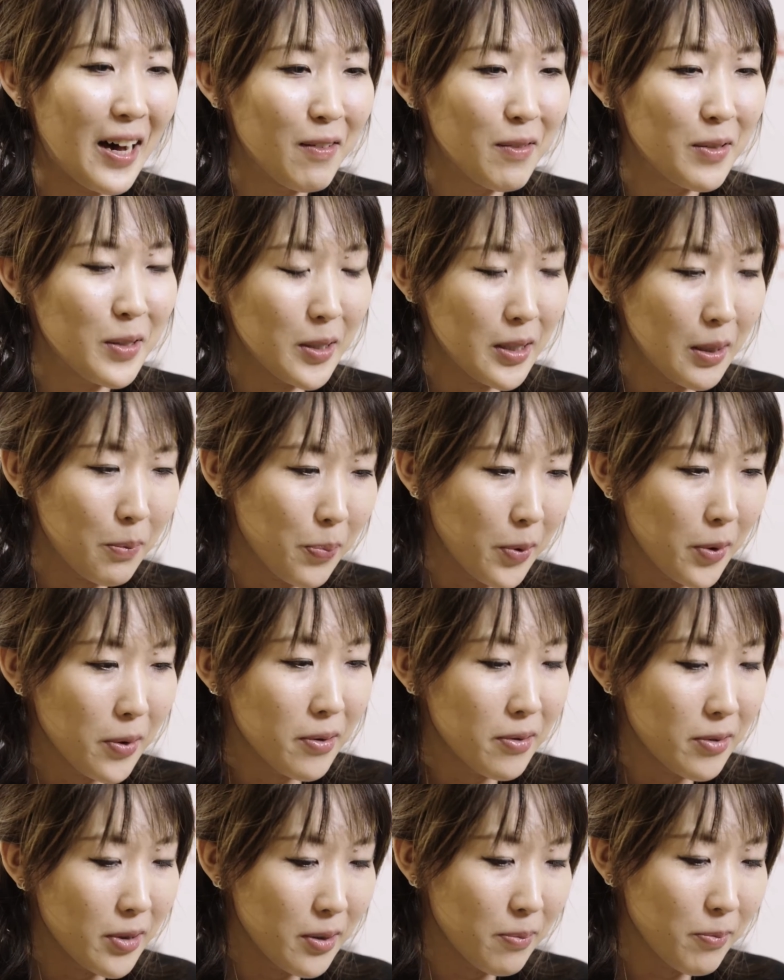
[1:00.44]
So the
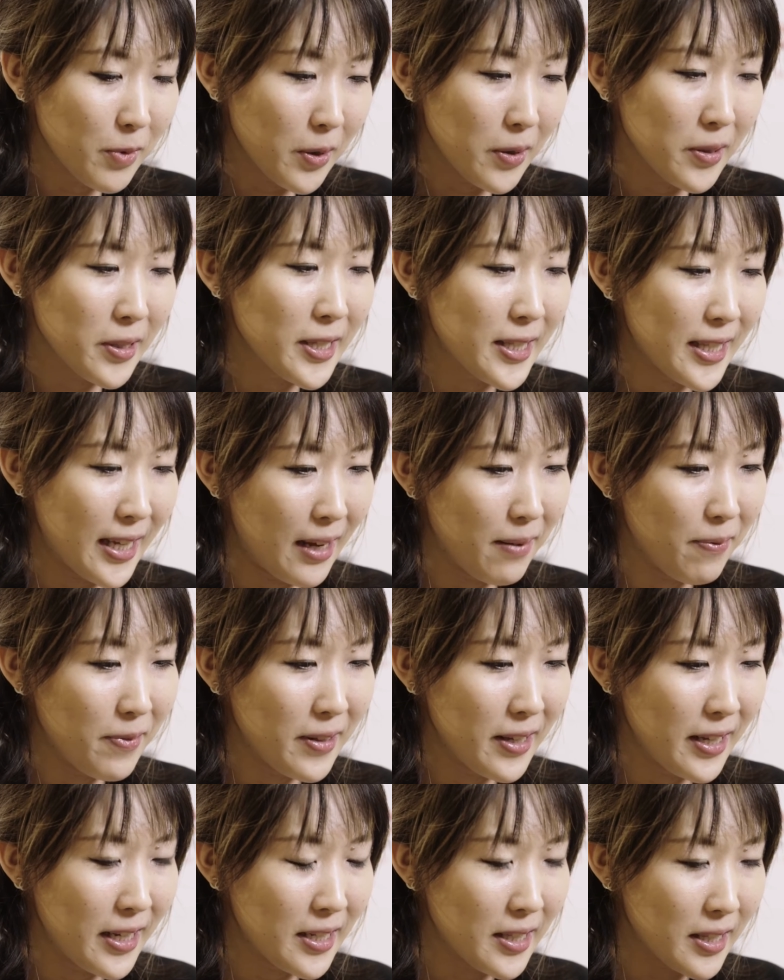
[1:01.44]
ballroom
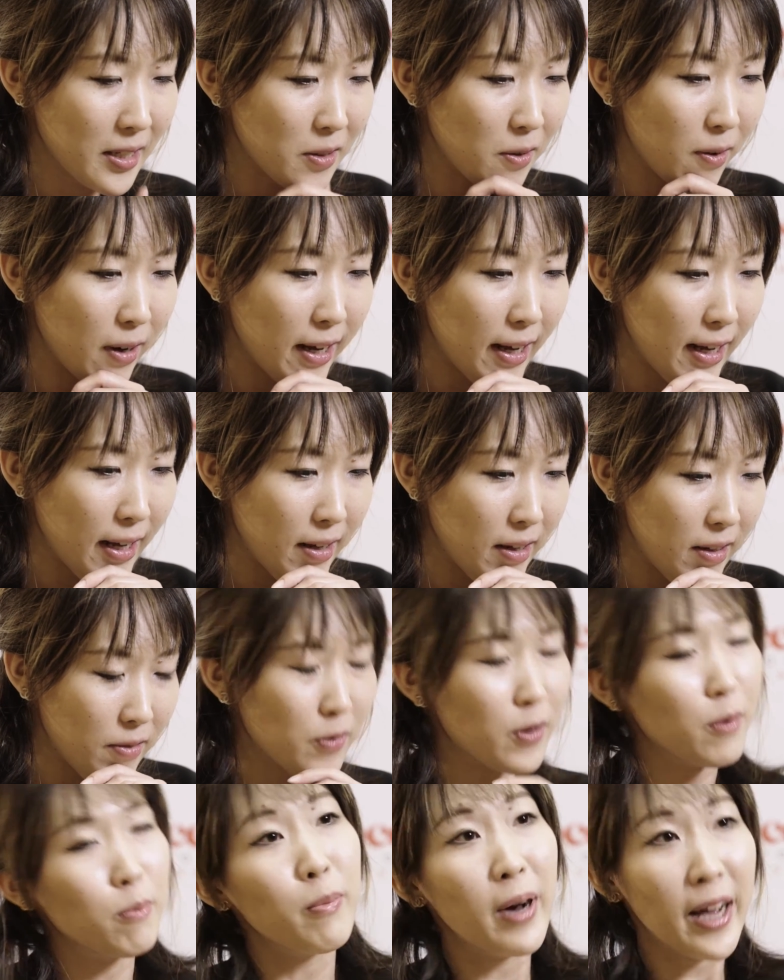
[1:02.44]
concept is quite,
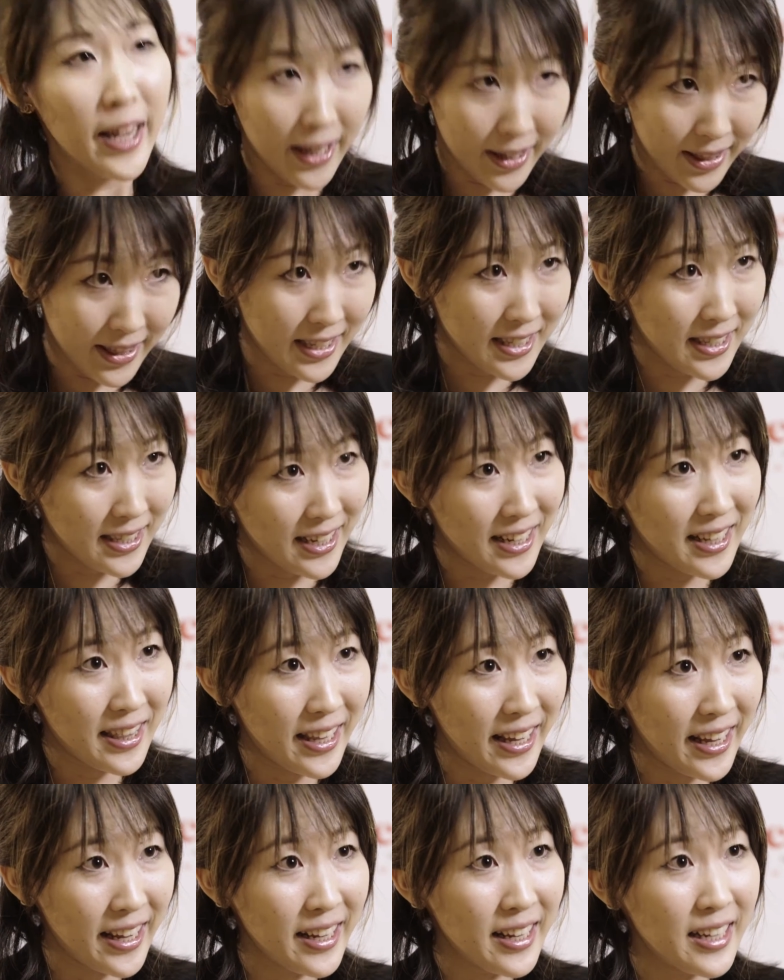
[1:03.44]
from my
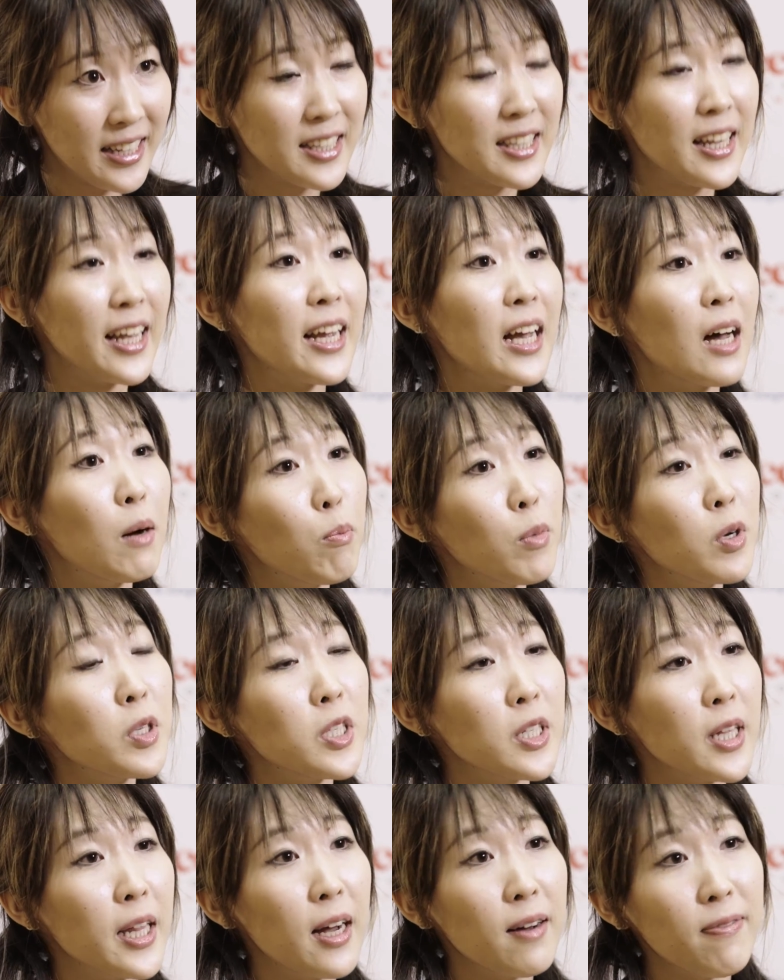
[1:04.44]
understanding, it's like a
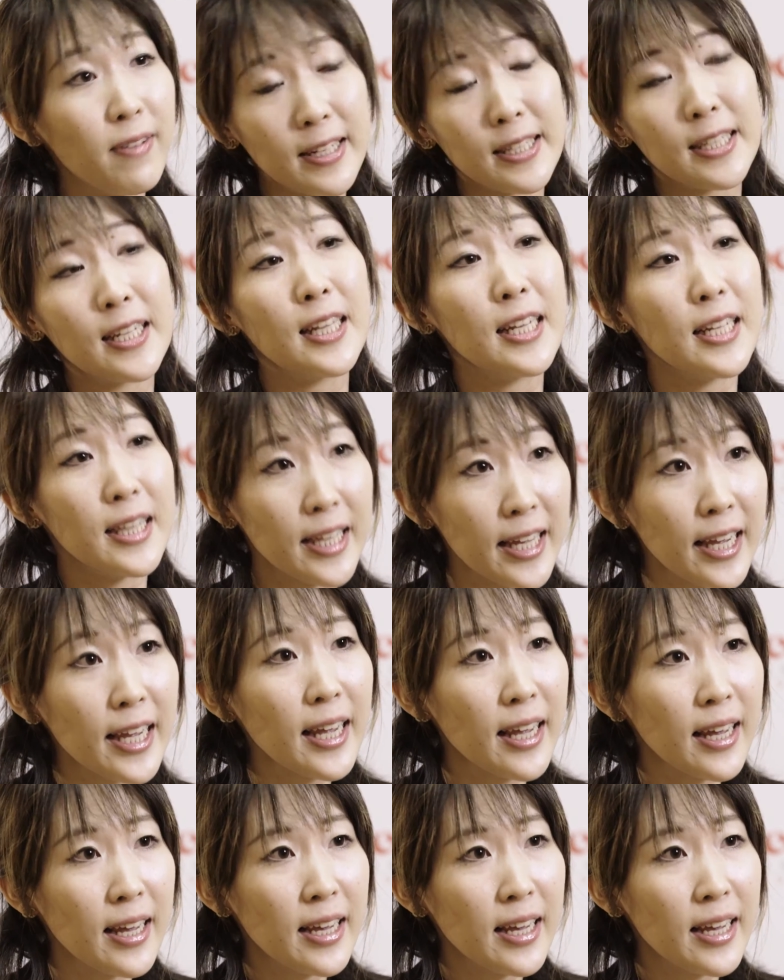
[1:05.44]
modular facility.